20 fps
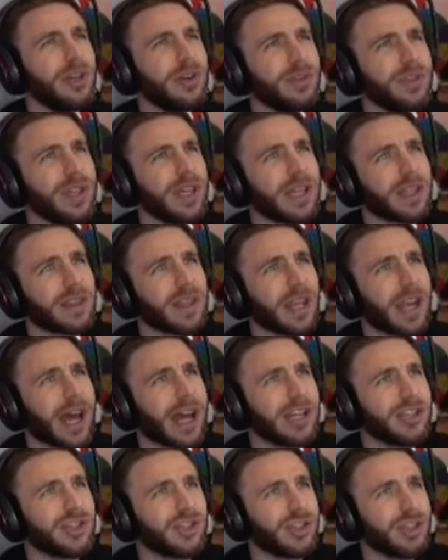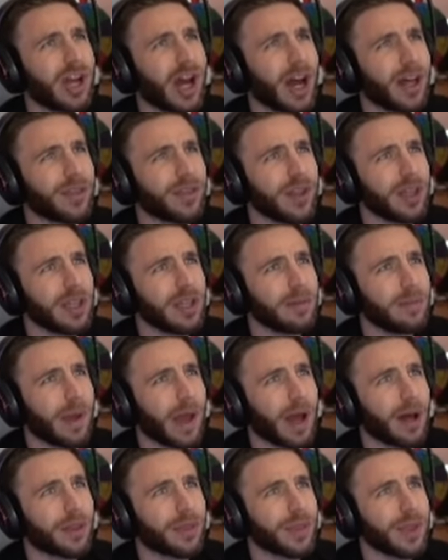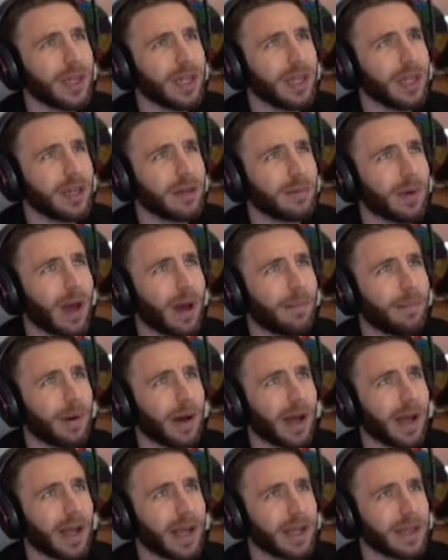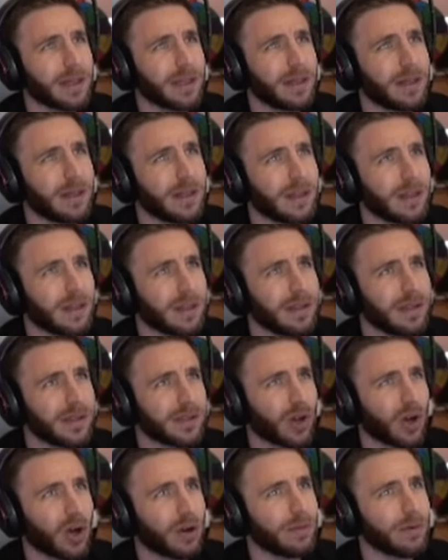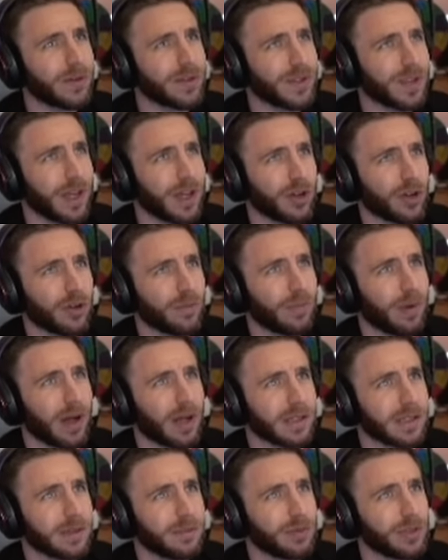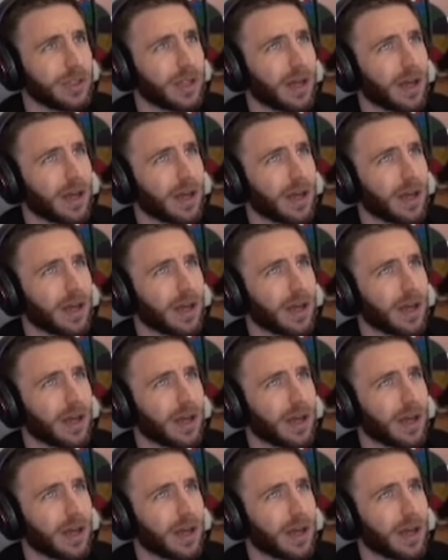you think that I should not think about thinking about buying this armor set or possibly not?